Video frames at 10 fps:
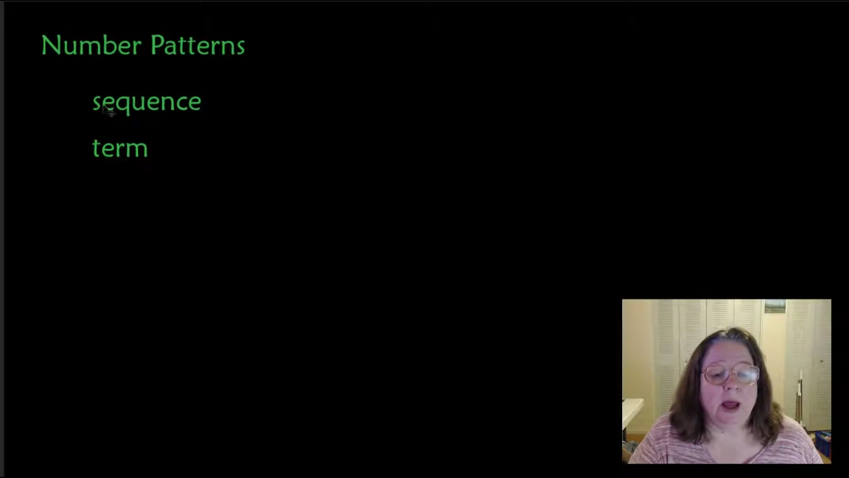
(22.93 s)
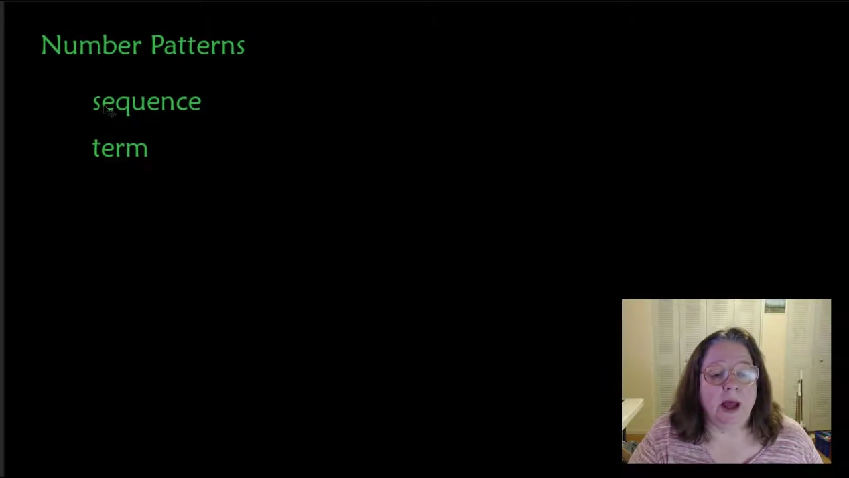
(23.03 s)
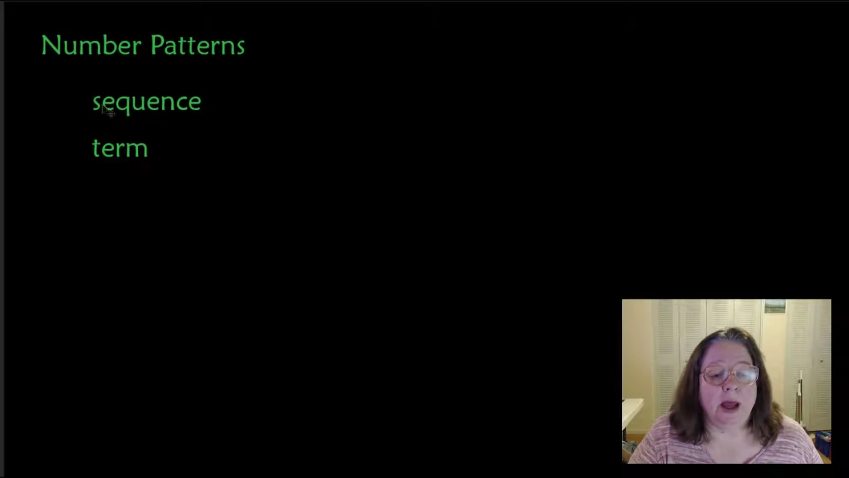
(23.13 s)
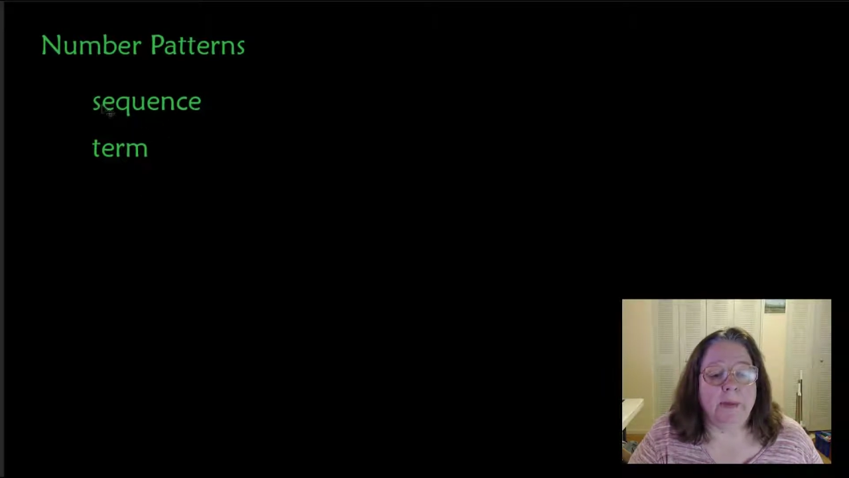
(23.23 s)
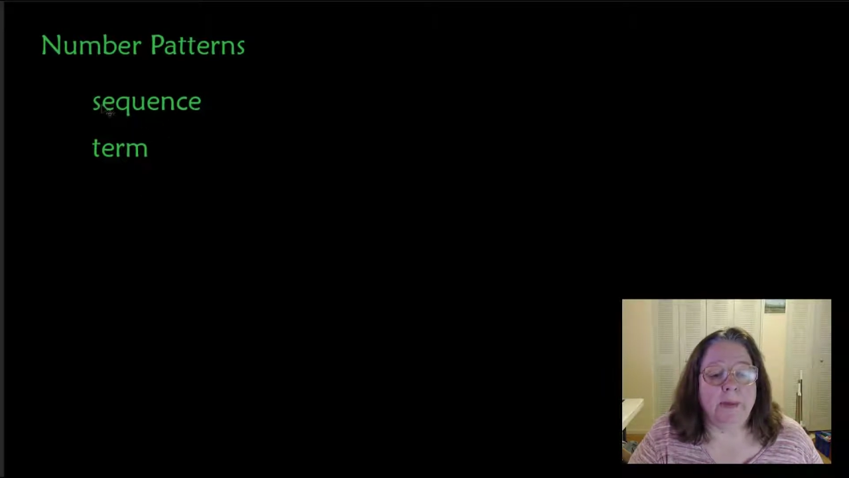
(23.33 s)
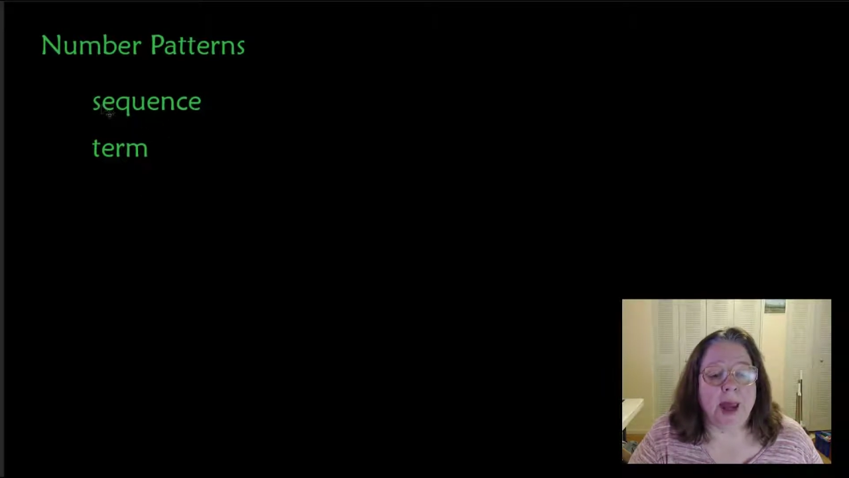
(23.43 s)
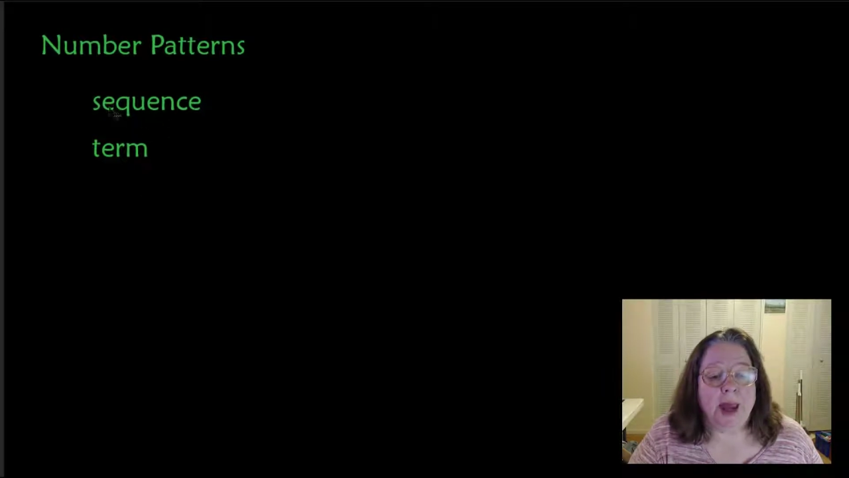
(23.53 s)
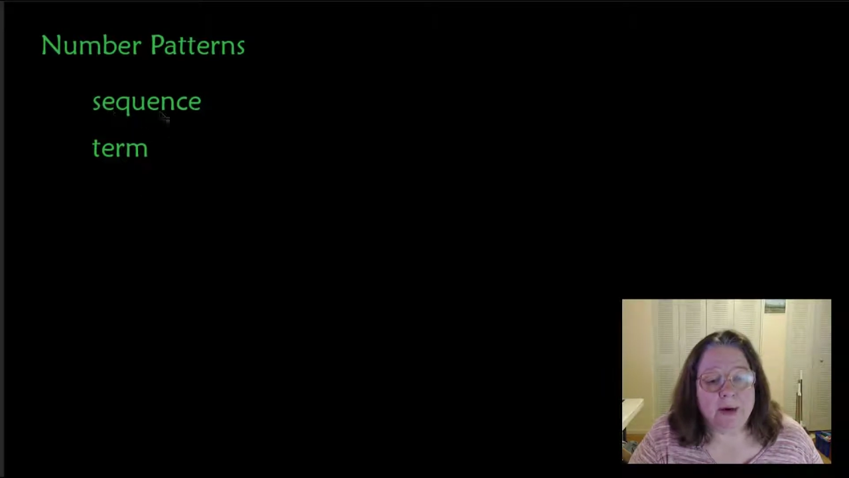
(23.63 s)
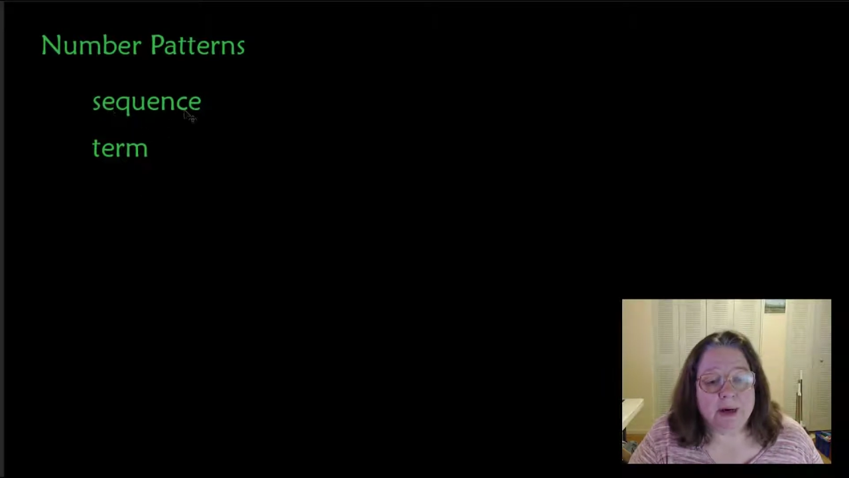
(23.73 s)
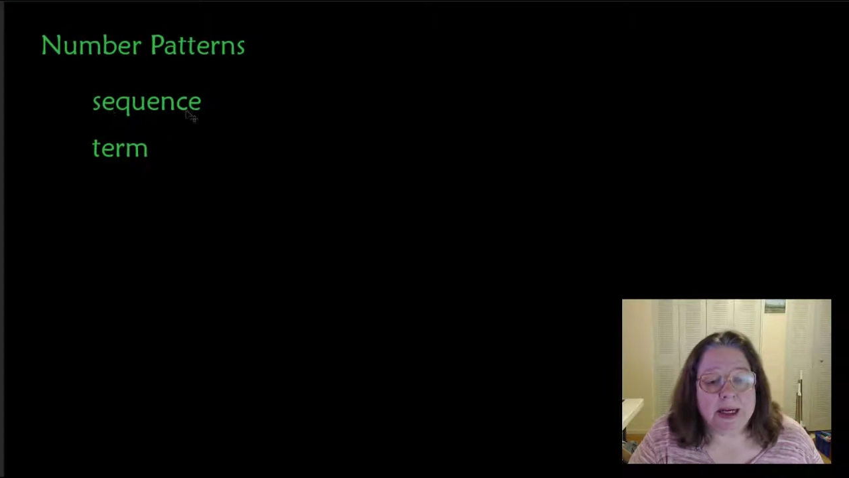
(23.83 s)
A
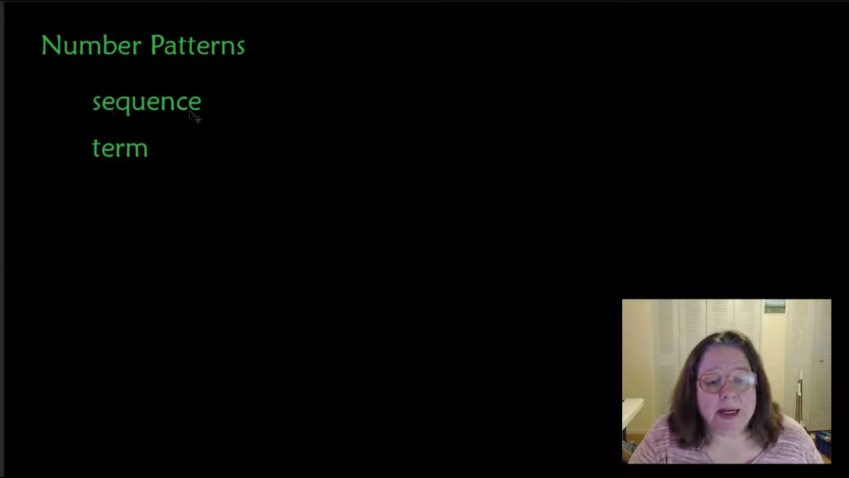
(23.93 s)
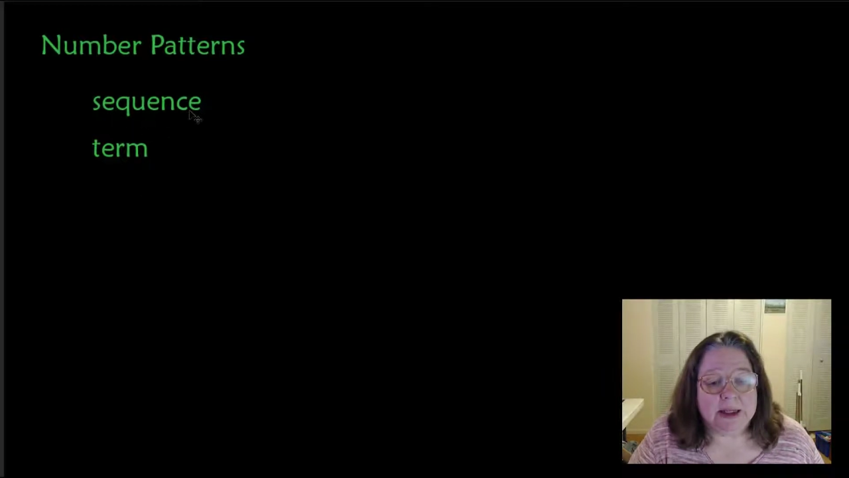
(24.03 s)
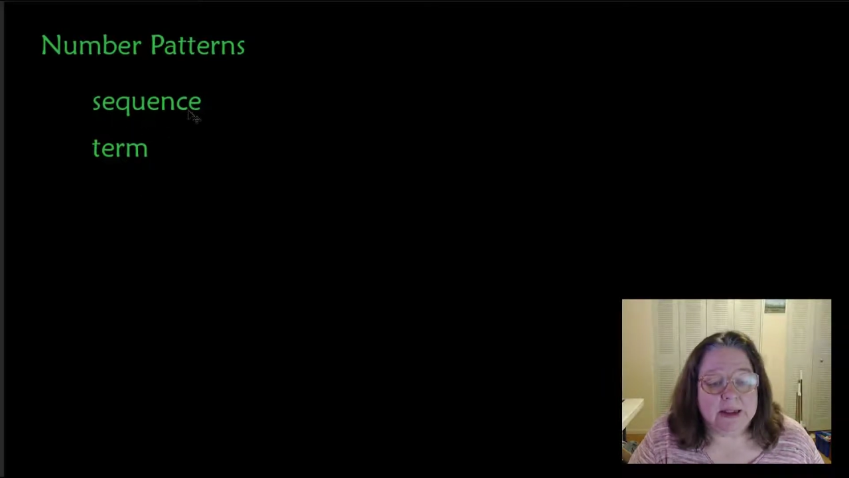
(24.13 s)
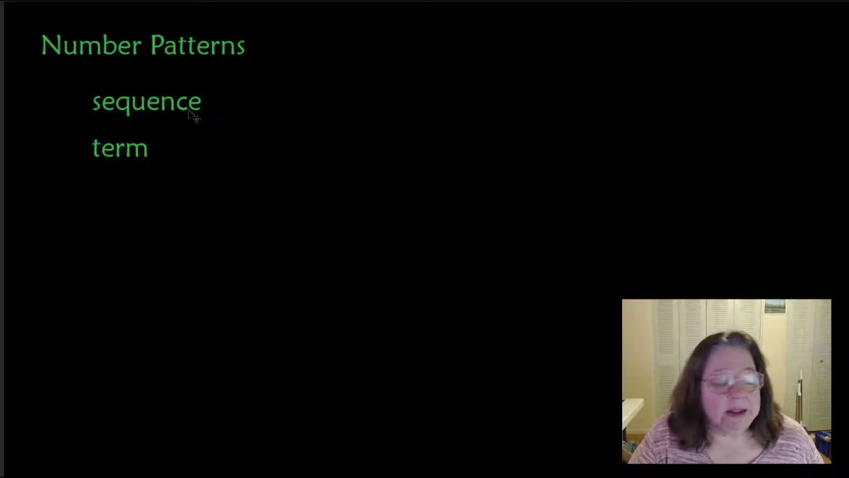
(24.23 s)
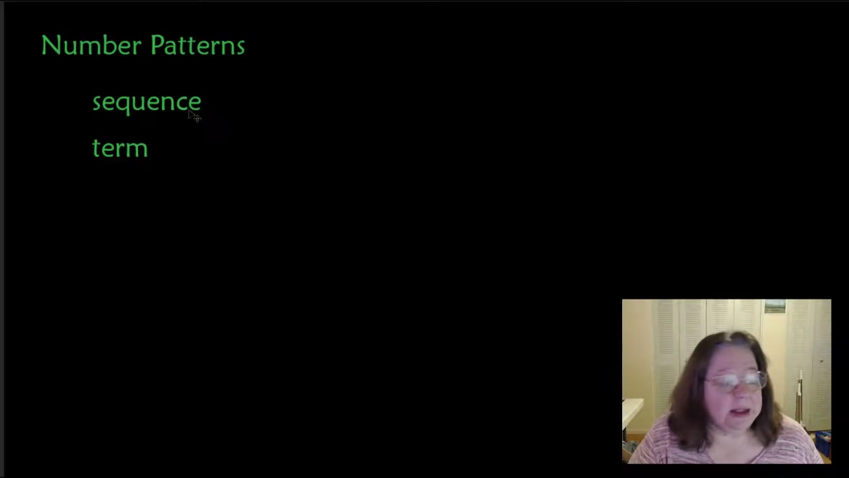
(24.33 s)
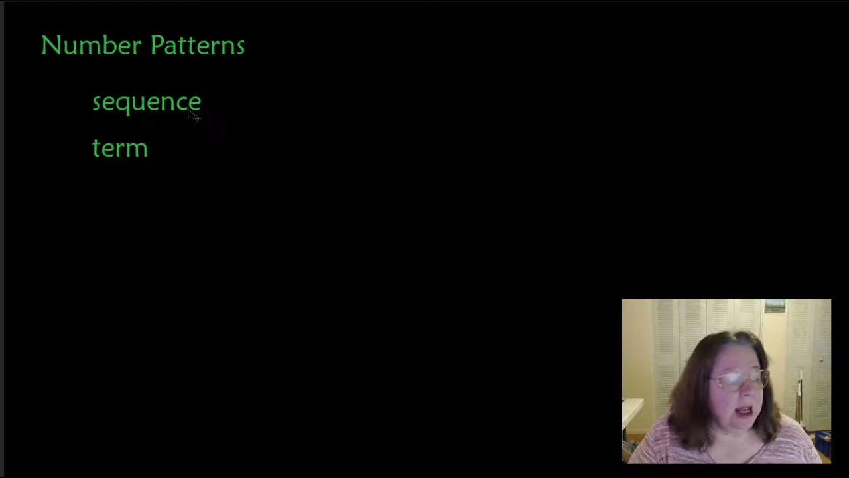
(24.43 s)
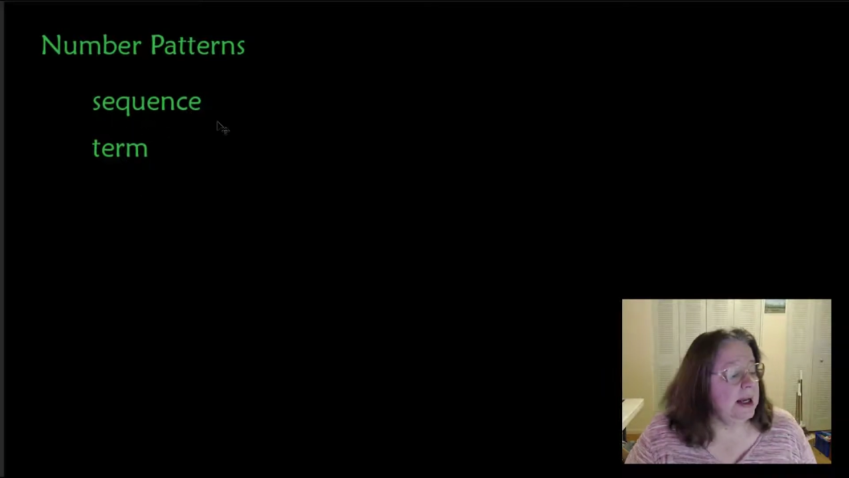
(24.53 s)
pattern is